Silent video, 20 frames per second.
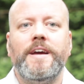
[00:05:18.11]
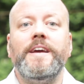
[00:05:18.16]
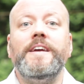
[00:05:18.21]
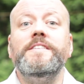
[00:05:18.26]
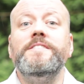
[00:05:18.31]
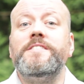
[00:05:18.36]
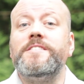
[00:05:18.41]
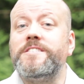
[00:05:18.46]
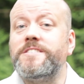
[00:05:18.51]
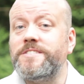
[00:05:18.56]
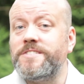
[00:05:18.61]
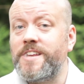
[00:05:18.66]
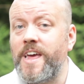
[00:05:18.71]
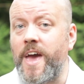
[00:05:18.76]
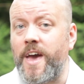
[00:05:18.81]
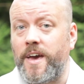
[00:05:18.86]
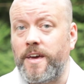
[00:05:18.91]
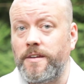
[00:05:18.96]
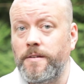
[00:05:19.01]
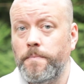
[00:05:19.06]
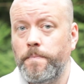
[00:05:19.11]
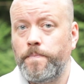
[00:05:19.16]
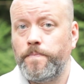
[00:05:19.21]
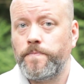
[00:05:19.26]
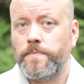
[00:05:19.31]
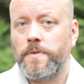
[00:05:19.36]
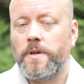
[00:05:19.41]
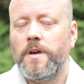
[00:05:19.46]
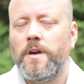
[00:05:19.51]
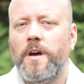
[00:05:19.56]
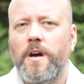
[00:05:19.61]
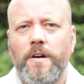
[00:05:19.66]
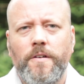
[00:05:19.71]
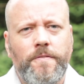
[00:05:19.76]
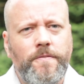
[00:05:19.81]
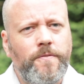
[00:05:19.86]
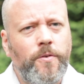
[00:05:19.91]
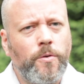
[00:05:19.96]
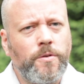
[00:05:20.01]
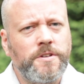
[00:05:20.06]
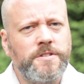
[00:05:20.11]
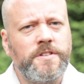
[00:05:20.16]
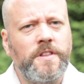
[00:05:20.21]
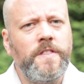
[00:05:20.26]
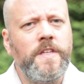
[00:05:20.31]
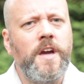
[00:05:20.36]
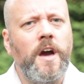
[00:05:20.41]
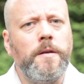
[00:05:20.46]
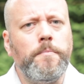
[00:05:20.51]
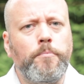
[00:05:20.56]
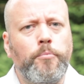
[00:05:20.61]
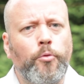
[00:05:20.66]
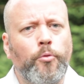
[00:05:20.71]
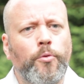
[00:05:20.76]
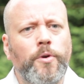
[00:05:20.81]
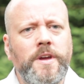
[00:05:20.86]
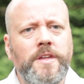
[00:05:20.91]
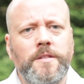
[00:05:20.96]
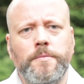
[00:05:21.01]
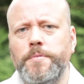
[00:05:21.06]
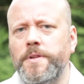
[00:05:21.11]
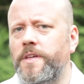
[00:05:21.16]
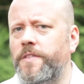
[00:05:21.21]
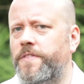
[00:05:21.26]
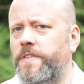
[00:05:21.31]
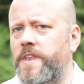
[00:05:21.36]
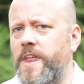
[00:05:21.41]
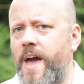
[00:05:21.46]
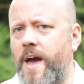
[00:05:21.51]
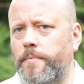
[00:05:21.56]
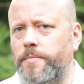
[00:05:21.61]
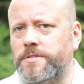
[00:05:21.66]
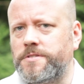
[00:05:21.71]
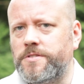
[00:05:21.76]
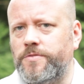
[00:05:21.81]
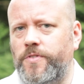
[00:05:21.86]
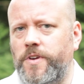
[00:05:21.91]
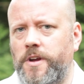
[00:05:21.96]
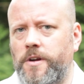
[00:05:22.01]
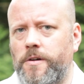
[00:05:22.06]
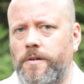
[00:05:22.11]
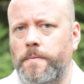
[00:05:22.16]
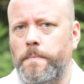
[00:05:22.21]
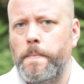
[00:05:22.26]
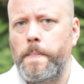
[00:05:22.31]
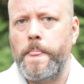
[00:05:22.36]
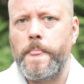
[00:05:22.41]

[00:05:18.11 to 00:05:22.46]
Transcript: Instead, focus on the unbreathably thin atmosphere,